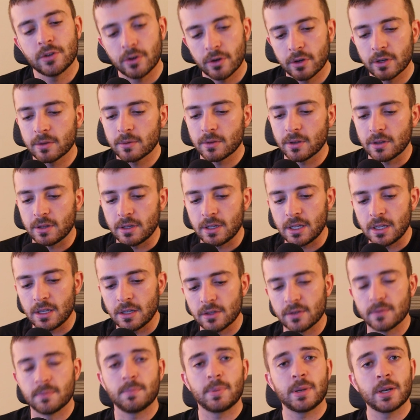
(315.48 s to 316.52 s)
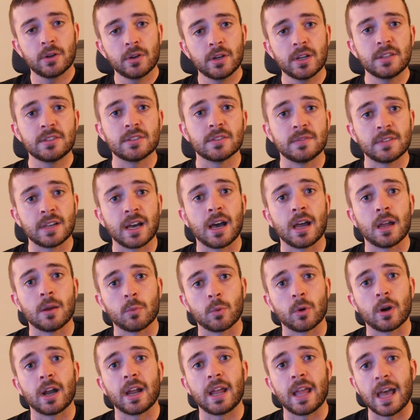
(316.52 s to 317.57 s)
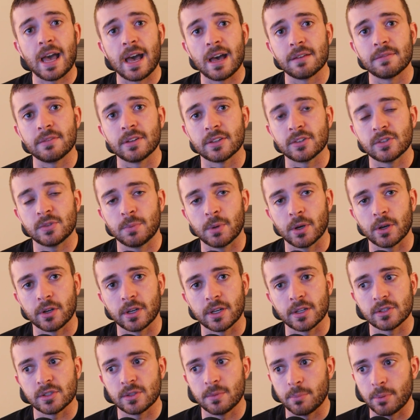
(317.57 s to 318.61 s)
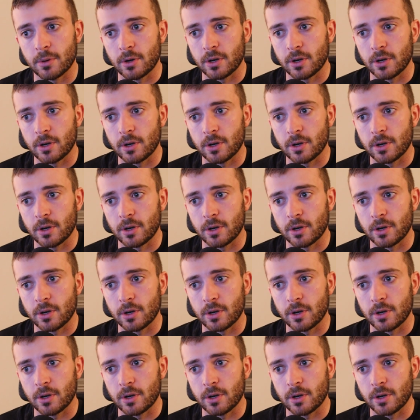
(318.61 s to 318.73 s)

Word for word: during the periods of time where I have experienced